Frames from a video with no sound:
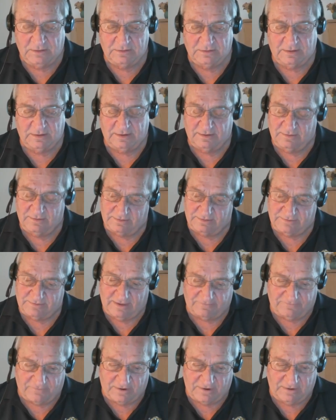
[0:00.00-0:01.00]
it's
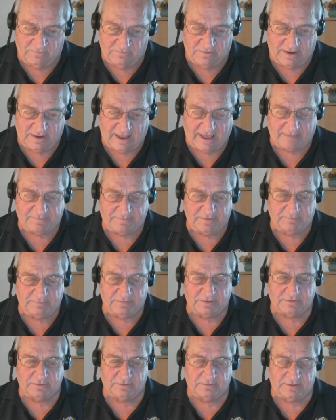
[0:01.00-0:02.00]
not funny what happened,
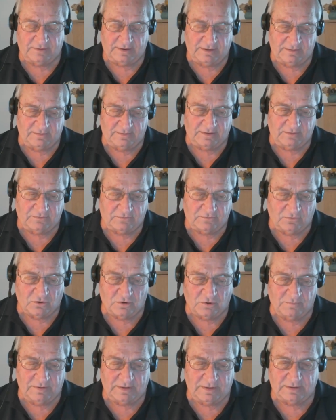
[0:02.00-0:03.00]
but the
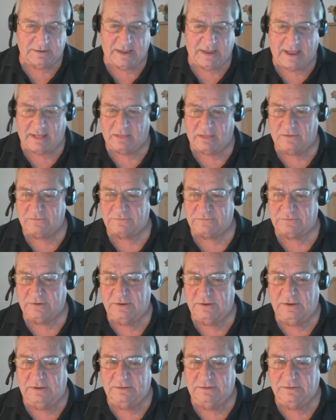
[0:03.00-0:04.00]
storm hit Dallas.
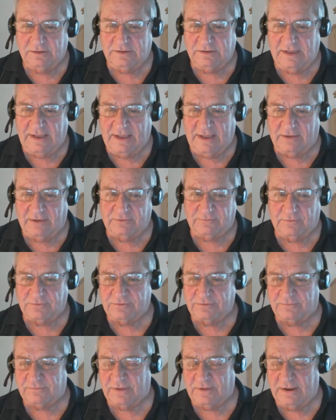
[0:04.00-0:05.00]
The day I was supposed
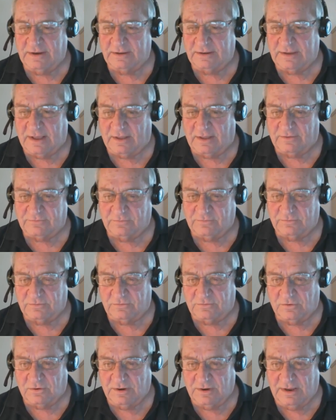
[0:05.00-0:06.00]
to fly into Dallas, there was
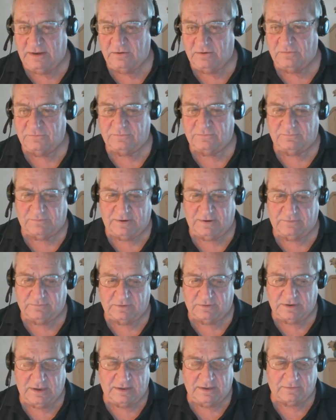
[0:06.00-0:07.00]
tornadoes. Flights are
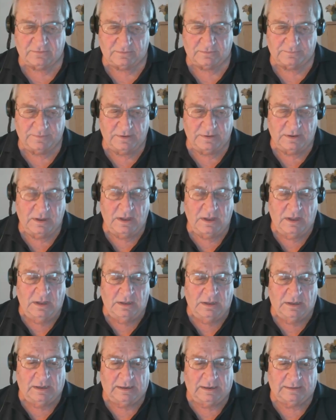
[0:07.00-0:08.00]
canceled.
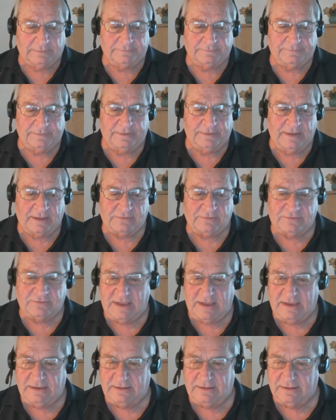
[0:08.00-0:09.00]
The next
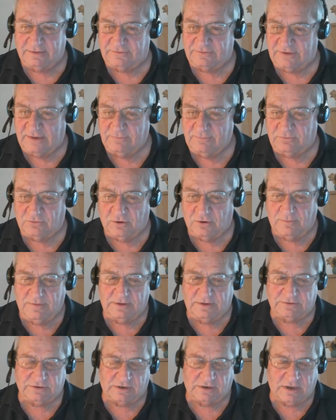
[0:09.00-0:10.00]
day, the same storm
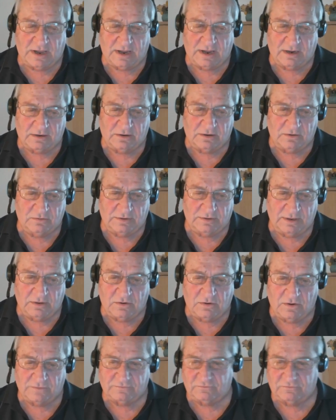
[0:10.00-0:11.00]
hit Chicago. It
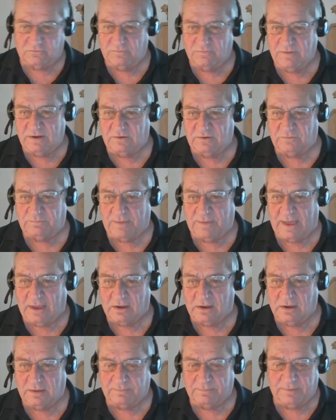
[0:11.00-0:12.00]
caused a tremendous
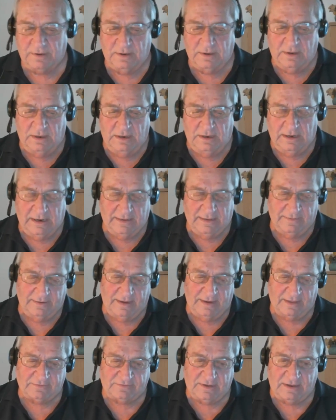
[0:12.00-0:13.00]
backup. And the
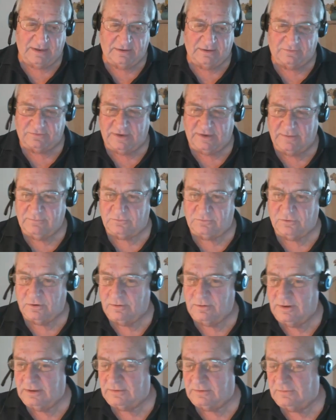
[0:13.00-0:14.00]
next day, the same
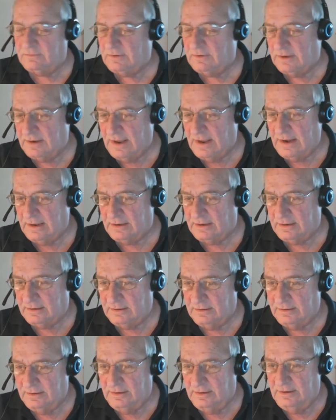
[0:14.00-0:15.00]
storm hit Connecticut
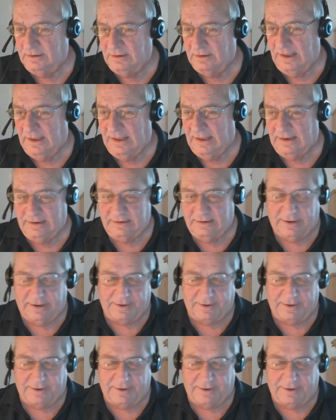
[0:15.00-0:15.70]
and